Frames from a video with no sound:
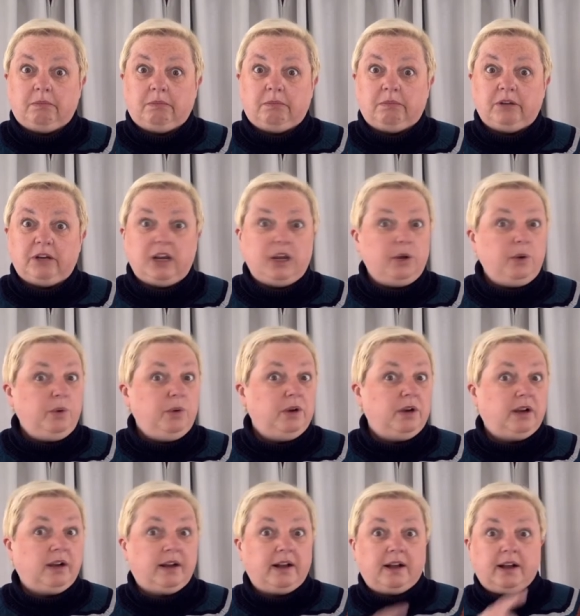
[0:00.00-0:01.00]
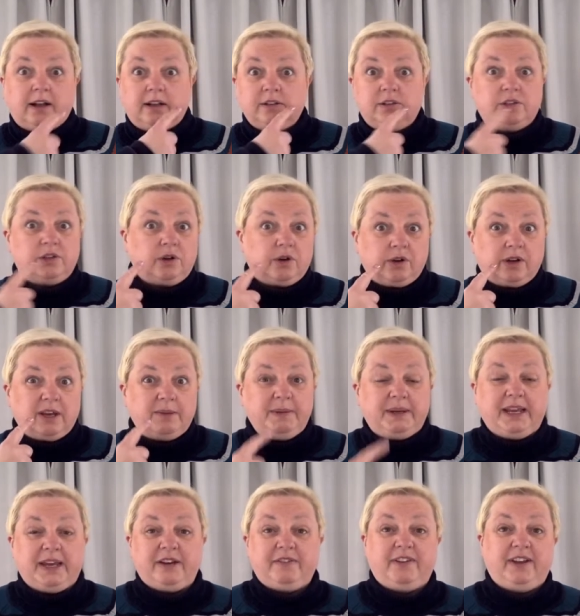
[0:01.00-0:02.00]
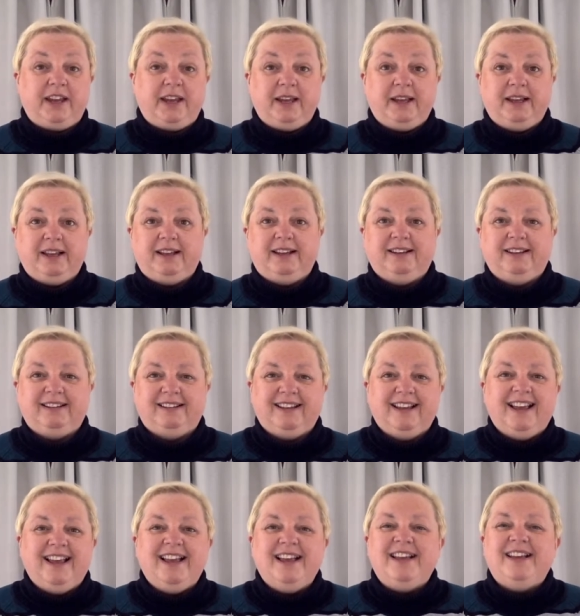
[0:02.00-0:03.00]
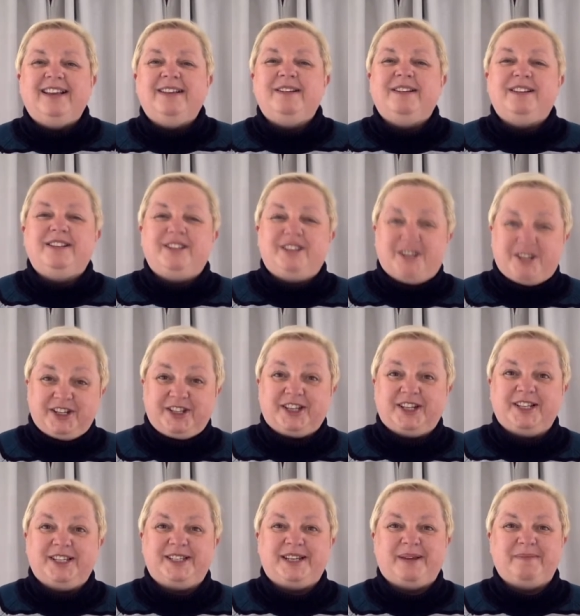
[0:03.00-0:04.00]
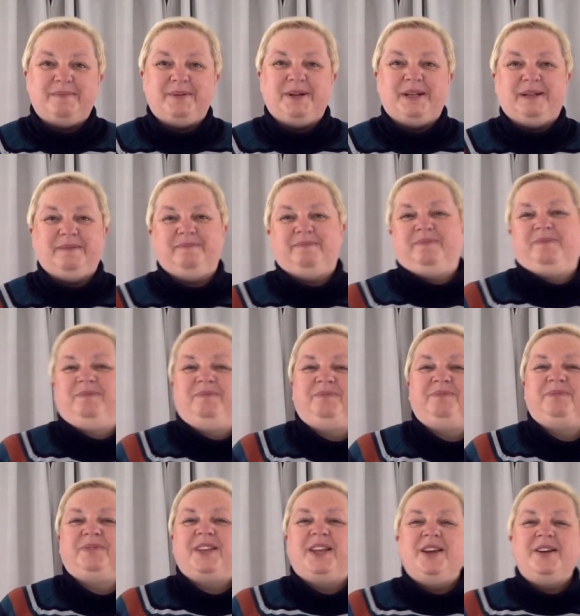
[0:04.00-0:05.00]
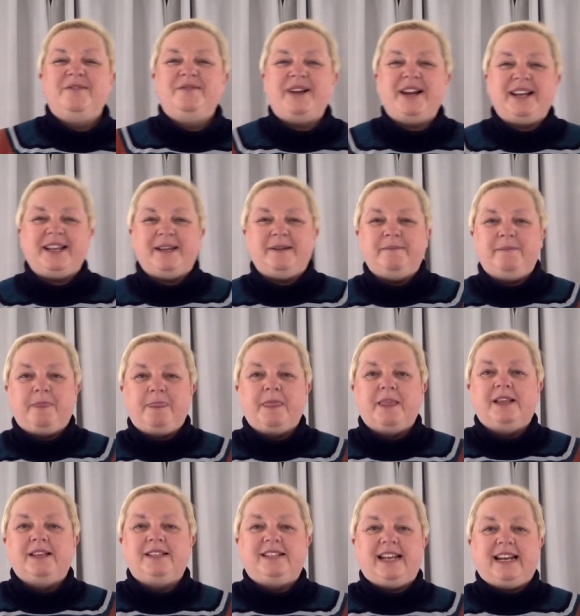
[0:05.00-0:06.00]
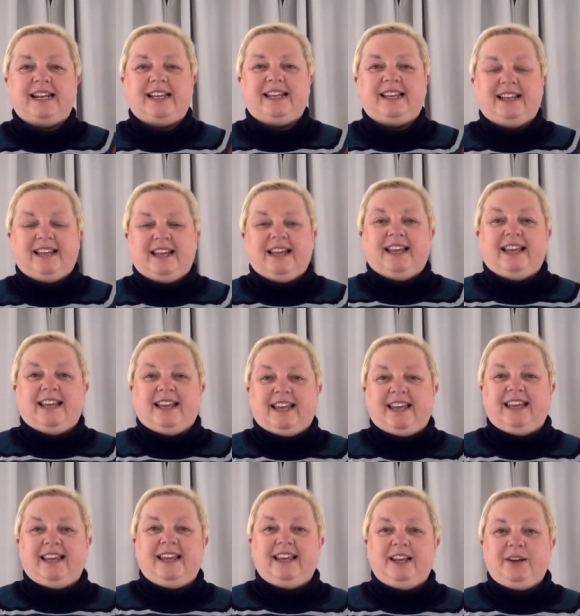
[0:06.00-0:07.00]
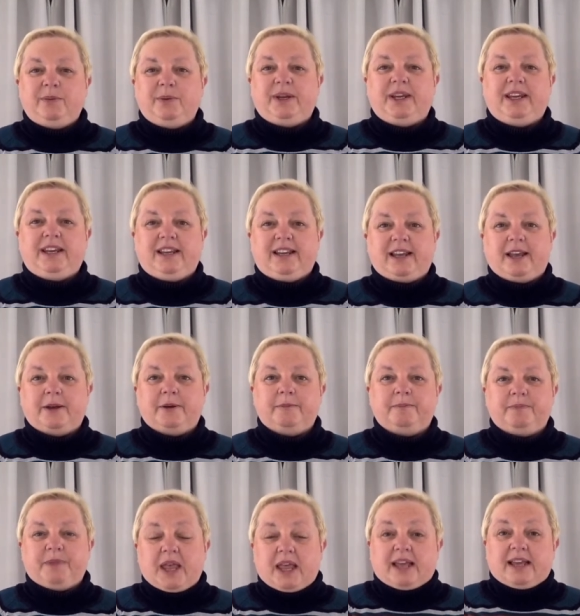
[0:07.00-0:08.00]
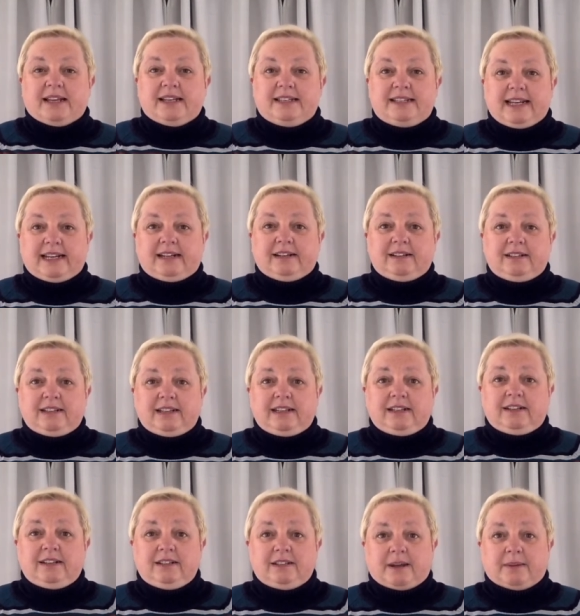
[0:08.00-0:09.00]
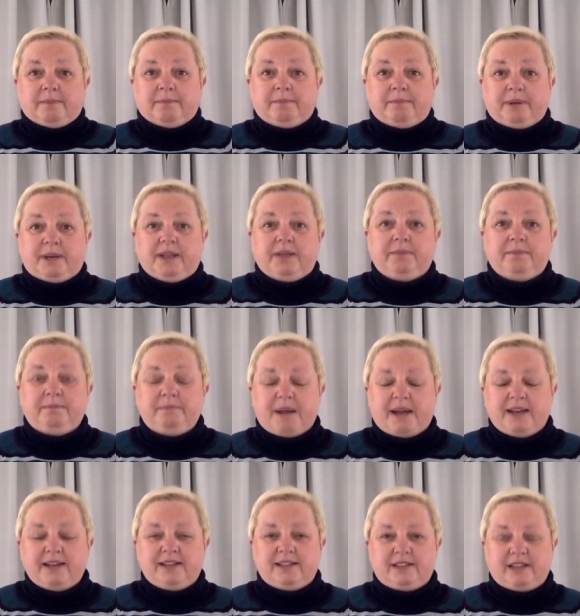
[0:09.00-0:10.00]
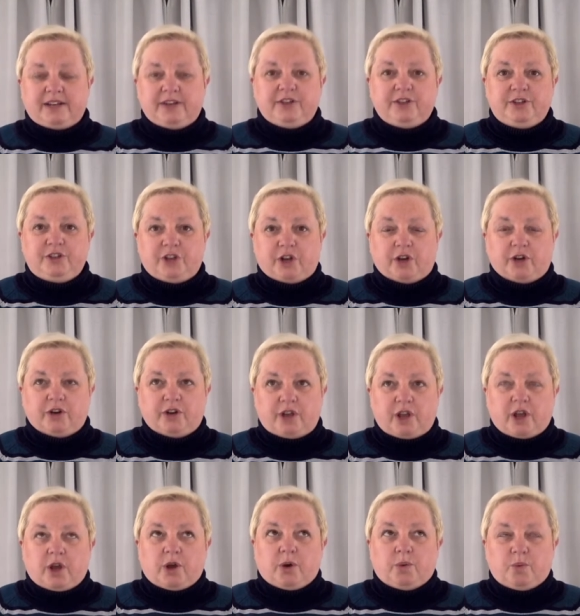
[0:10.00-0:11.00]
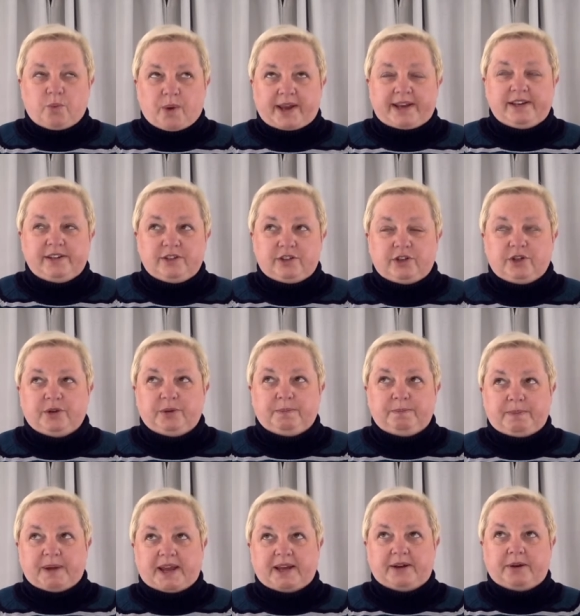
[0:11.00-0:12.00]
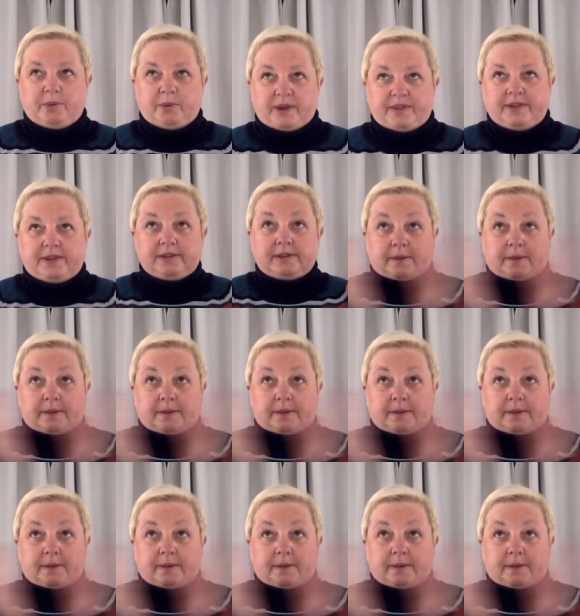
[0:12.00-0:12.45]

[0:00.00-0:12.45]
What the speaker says: No, sock coming out of here. You're just going to stamp on it. Ready, steady, here we go. Diddle diddle dumpling, my son John went to bed with his